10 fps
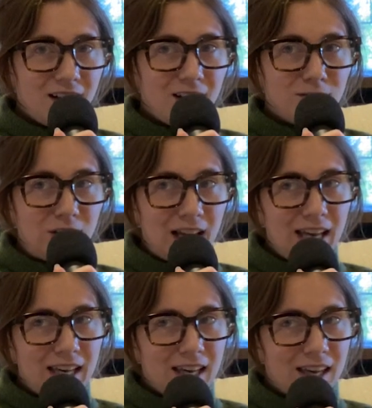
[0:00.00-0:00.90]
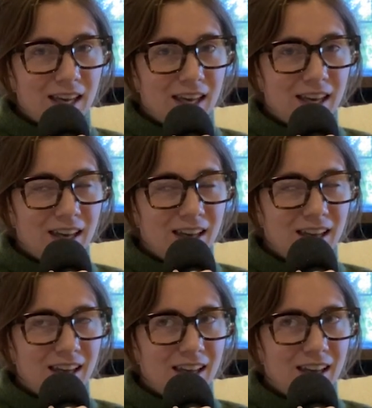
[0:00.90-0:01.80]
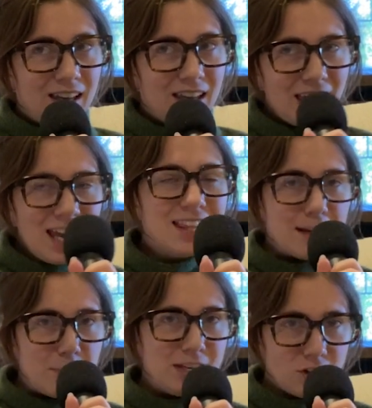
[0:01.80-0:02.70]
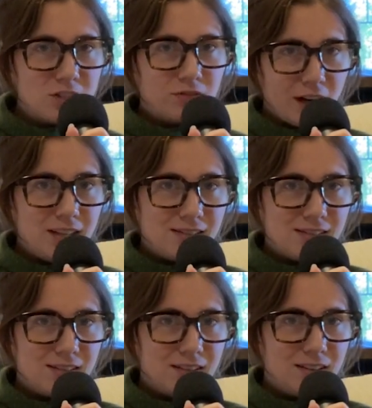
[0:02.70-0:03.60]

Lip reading: of like, can they be just friends?